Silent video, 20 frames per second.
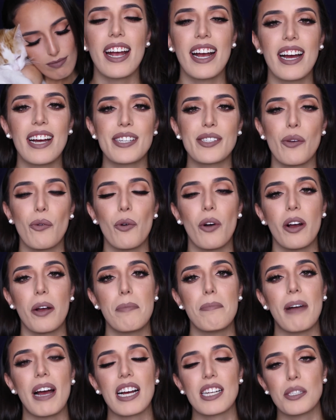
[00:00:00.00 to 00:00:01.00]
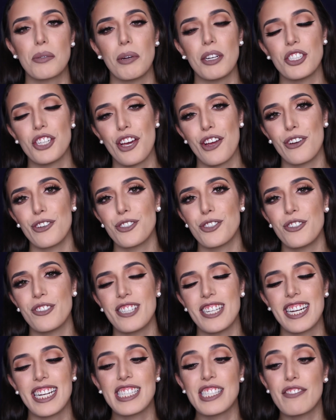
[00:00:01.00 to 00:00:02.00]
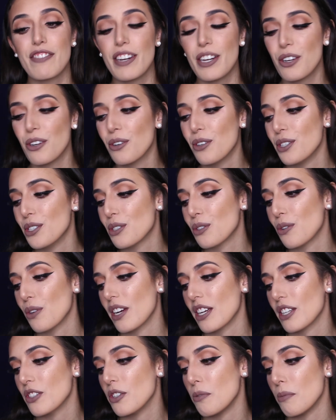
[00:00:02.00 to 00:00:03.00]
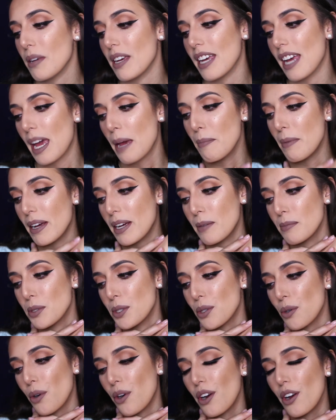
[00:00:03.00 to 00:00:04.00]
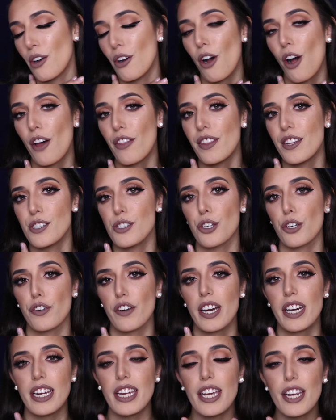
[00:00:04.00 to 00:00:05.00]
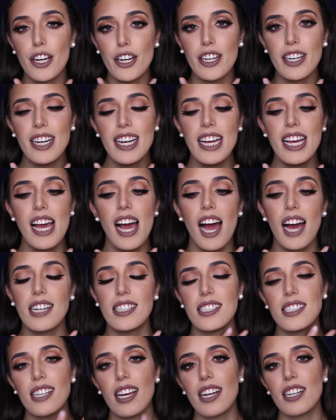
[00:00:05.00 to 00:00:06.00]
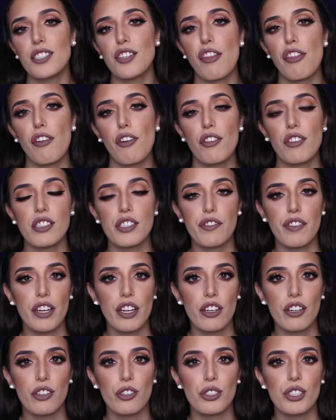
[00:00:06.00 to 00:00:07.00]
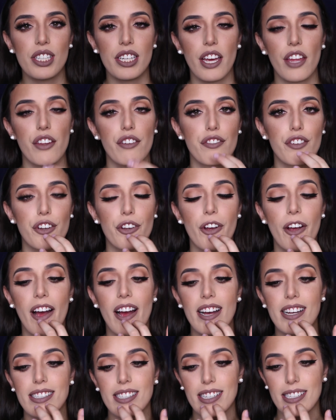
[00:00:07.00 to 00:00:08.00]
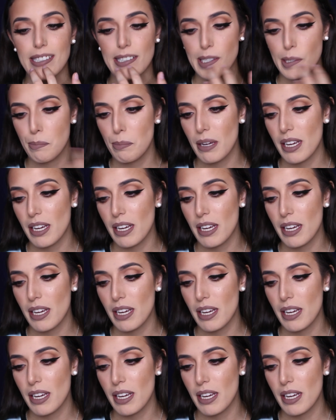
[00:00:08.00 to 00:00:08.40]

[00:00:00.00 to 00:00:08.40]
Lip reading: Hey guys, welcome back to my channel. So today's video is going to be a makeup tutorial on this look right here. I decided to throw this video together for you guys because